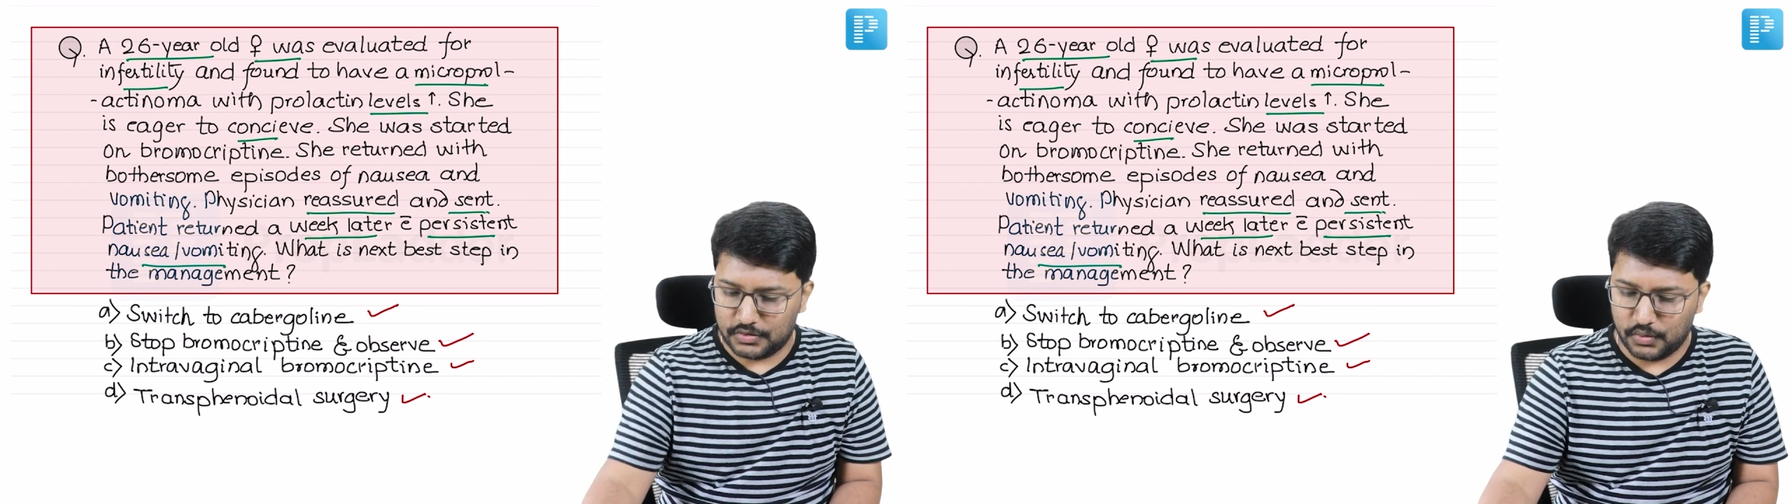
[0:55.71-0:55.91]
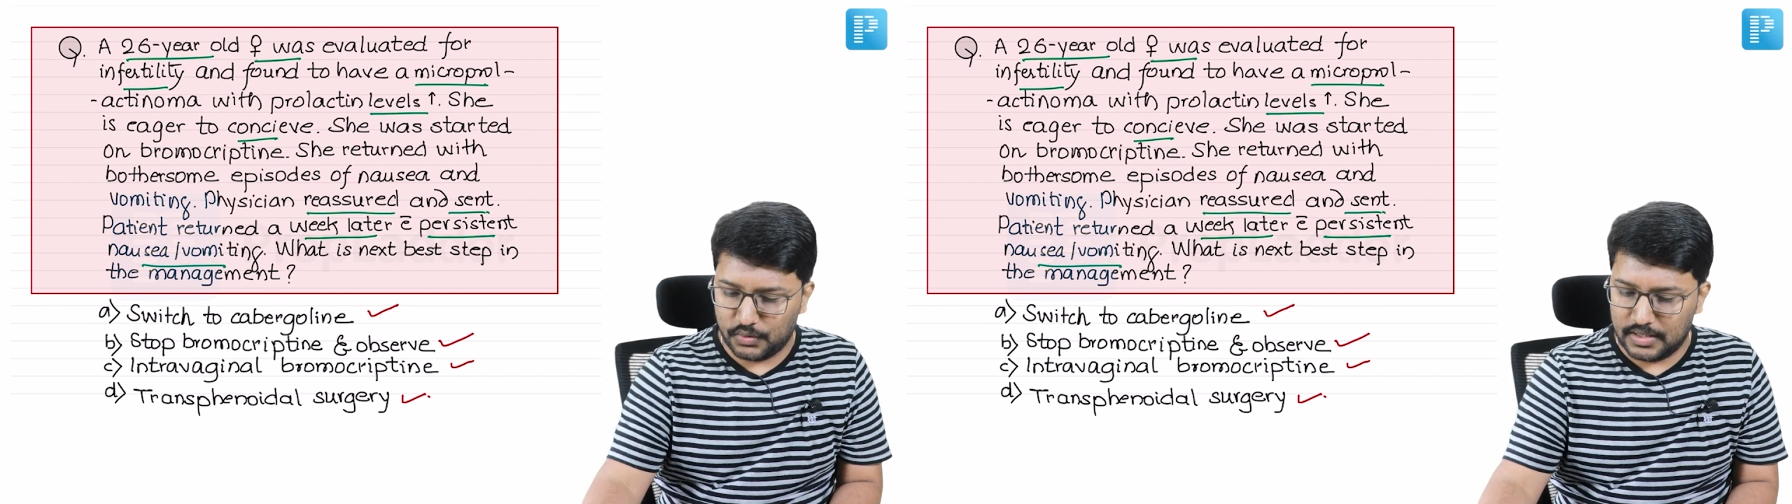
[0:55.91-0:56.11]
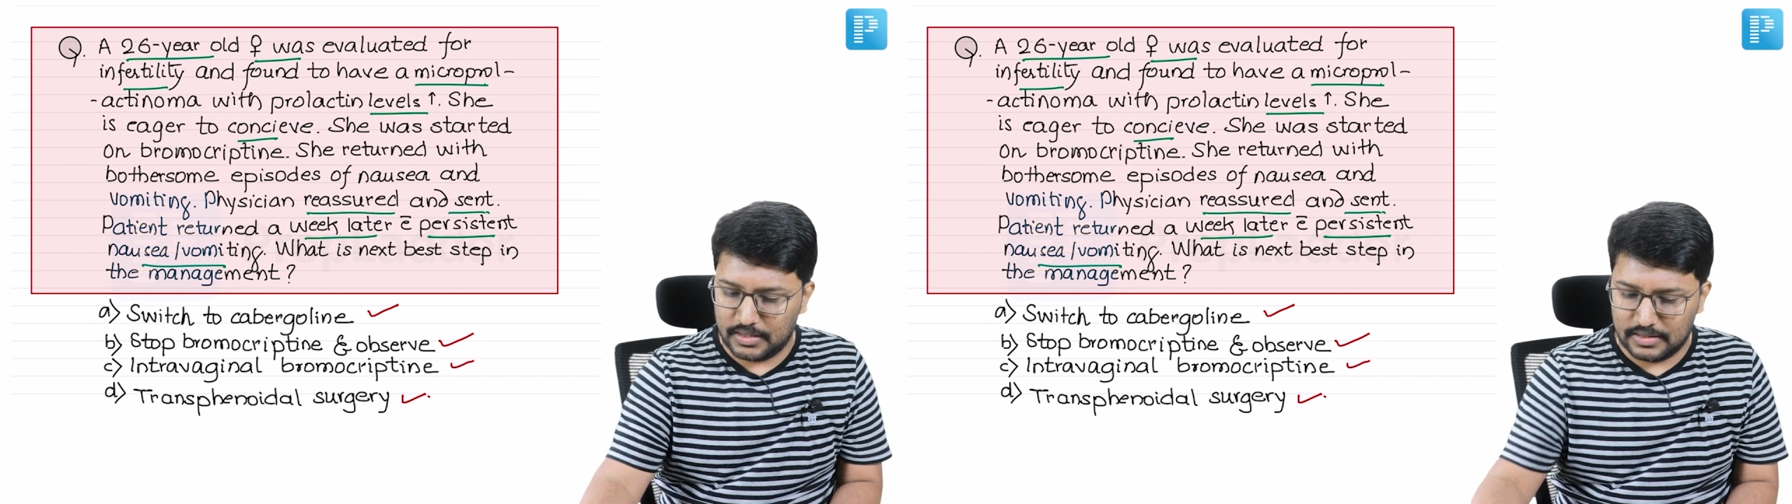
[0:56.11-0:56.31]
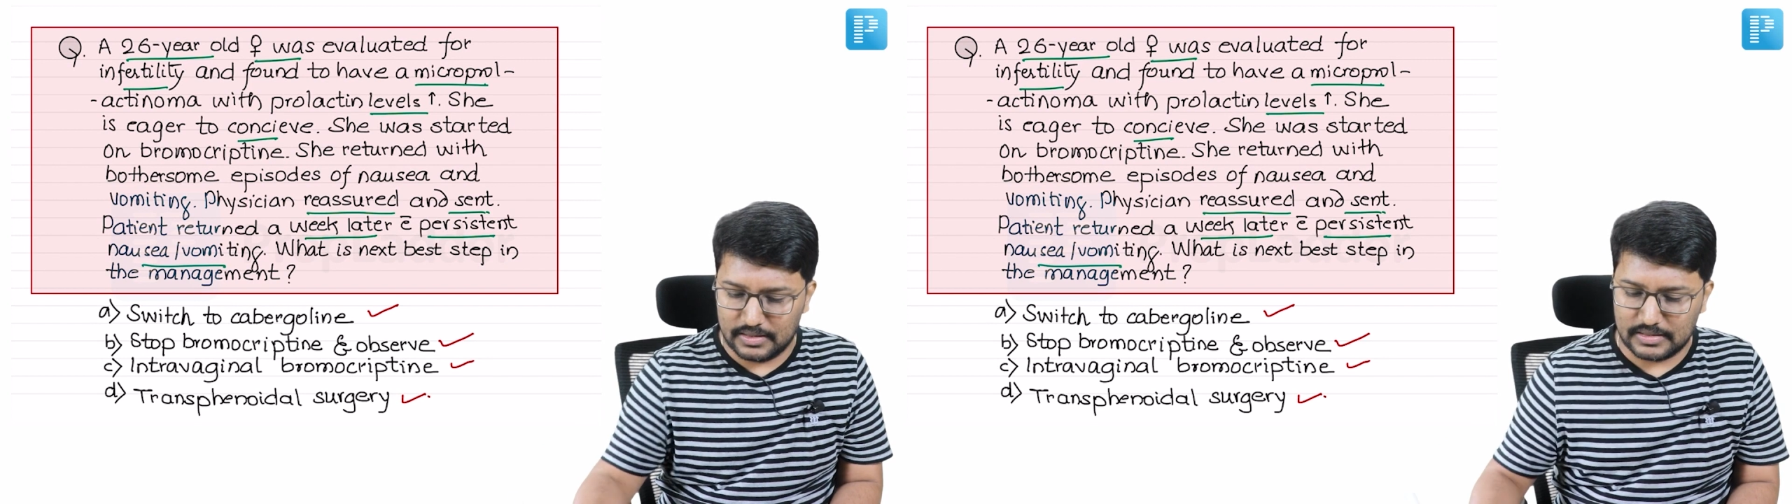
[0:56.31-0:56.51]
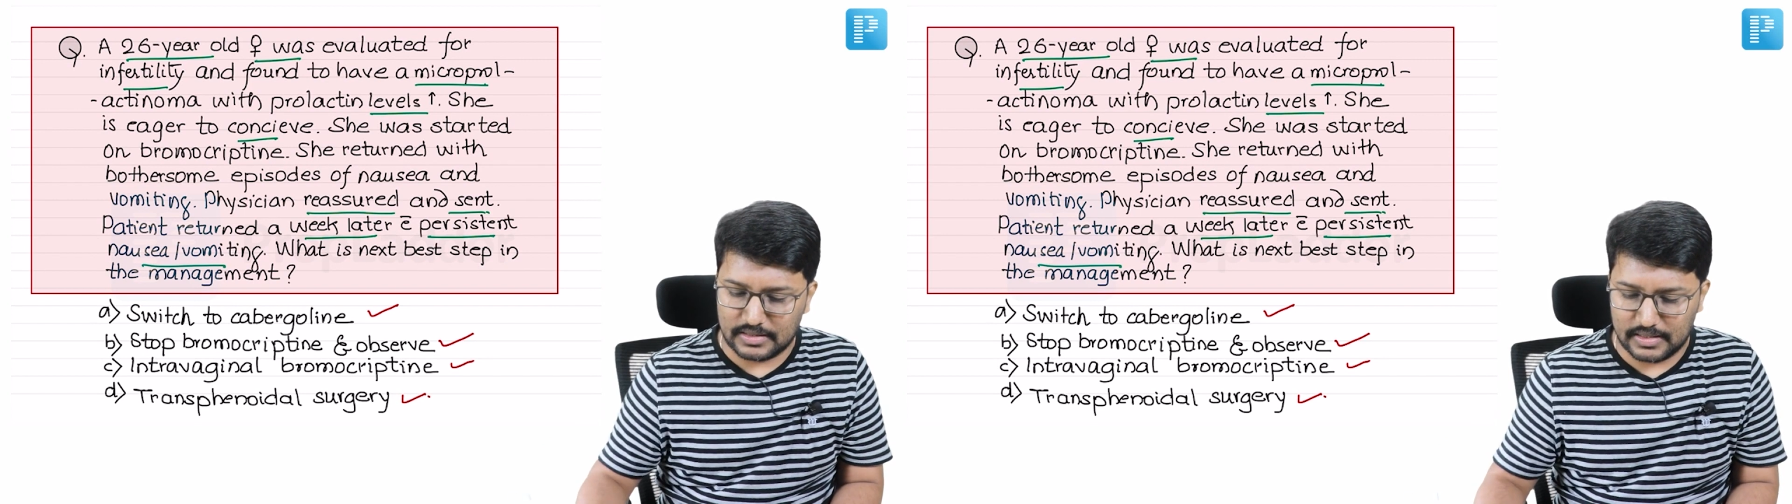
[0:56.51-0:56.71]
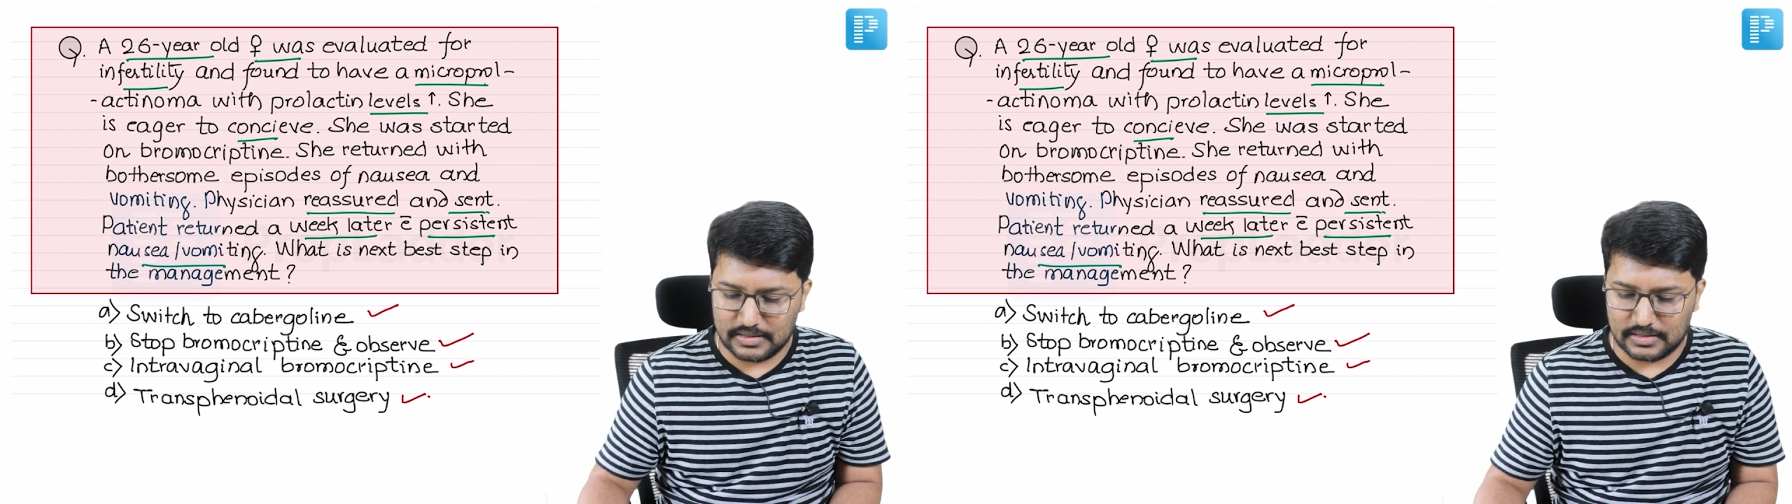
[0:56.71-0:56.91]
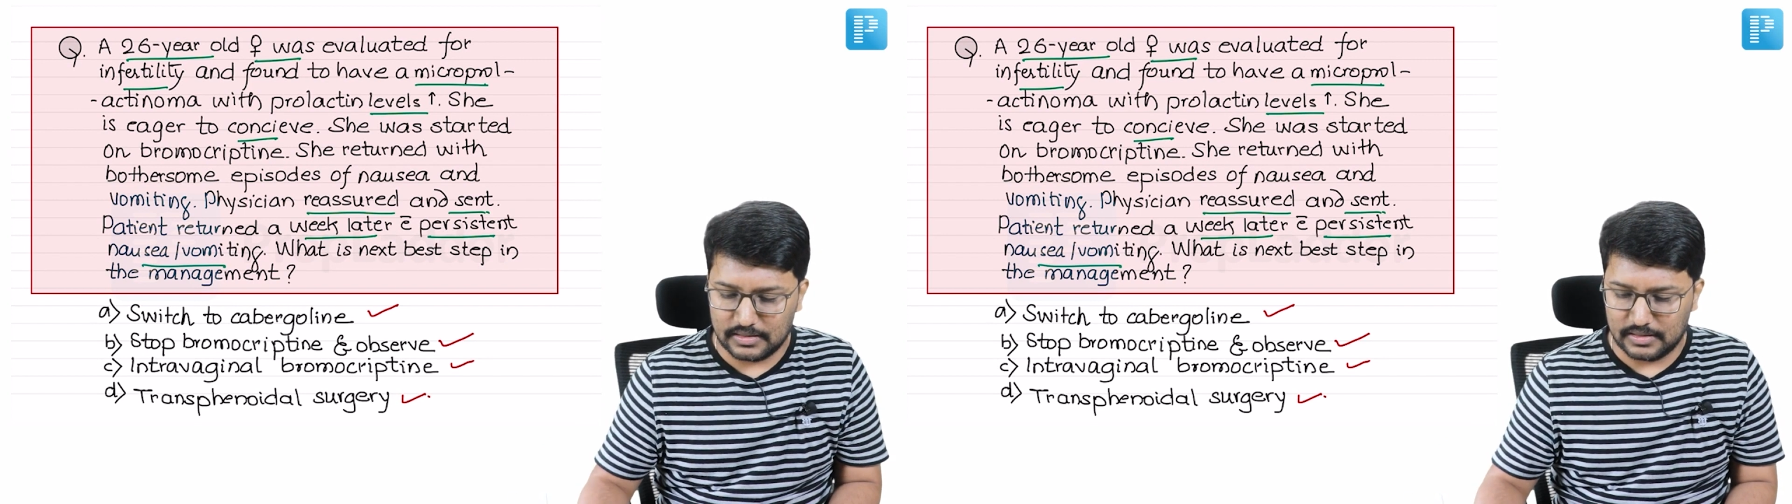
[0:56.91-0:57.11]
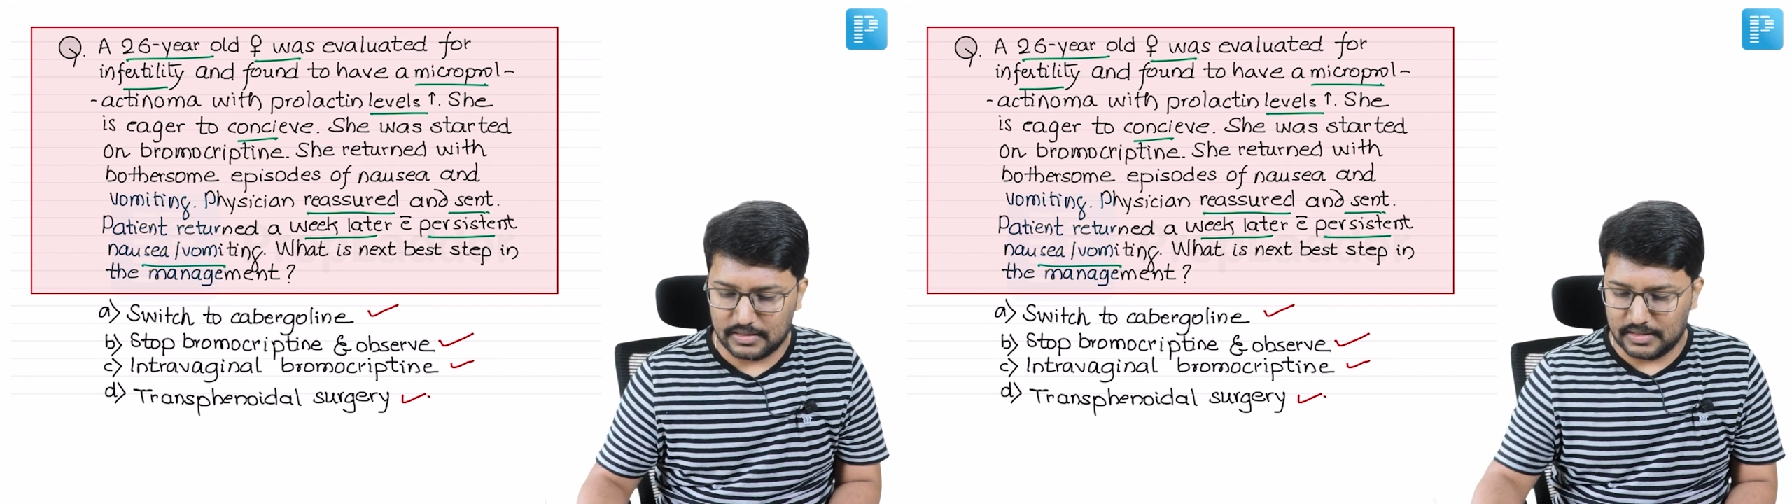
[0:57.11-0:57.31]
So, in this case,